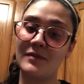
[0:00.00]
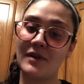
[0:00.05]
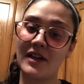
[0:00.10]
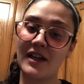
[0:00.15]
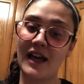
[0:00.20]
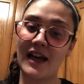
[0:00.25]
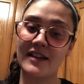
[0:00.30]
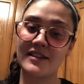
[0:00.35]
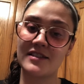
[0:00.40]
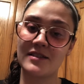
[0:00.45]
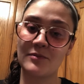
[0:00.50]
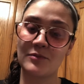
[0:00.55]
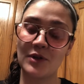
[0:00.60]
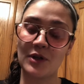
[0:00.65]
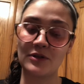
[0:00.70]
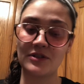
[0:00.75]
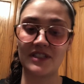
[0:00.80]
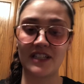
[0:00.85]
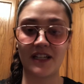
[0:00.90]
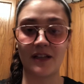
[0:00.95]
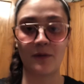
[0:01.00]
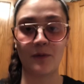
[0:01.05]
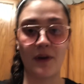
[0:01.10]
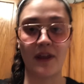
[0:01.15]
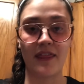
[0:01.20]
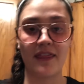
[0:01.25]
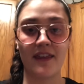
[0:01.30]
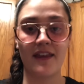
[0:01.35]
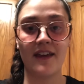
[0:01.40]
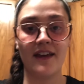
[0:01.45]
add some protein
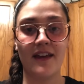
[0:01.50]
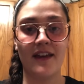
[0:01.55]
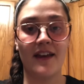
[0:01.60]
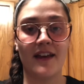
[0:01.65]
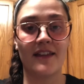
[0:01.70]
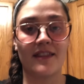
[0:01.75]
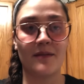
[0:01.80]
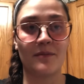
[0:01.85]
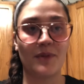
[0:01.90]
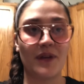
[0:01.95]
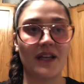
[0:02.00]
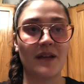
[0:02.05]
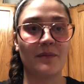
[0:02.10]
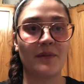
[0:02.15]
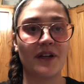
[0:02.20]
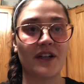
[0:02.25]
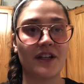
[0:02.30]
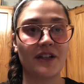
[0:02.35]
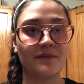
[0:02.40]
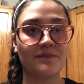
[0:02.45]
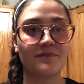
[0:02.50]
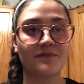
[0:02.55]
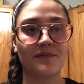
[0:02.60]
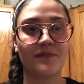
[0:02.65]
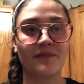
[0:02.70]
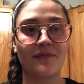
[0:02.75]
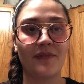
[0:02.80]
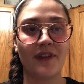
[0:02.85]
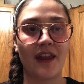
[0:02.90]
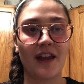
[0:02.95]
with the peanut butter,
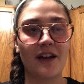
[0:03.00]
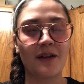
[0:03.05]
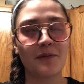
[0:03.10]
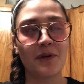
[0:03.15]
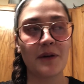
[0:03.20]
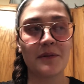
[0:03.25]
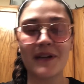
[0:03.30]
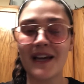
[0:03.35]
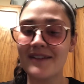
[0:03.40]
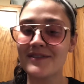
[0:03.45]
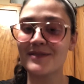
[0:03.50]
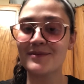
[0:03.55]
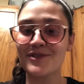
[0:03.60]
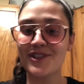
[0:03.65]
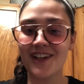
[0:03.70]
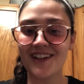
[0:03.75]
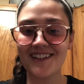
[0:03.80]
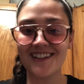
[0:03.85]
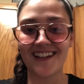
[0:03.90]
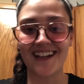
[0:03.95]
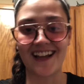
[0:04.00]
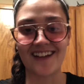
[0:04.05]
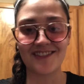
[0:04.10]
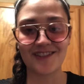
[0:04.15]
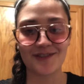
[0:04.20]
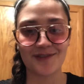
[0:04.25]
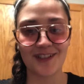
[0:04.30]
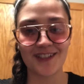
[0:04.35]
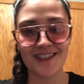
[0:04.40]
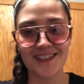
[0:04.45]
and I'll probably have some chocolate
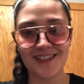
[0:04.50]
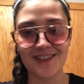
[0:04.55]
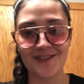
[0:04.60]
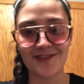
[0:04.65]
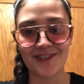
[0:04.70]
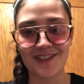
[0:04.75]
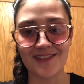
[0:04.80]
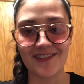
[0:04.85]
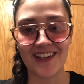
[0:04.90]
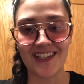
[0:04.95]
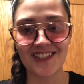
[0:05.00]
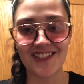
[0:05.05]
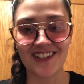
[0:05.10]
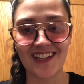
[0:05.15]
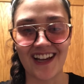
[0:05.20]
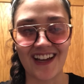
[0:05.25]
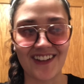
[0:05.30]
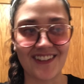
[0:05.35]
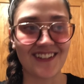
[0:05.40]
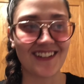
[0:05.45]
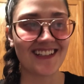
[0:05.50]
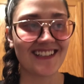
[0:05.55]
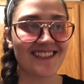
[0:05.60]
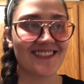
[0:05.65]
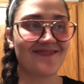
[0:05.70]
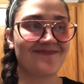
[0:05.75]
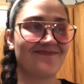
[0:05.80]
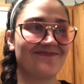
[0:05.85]
afterwards too for some extra calories.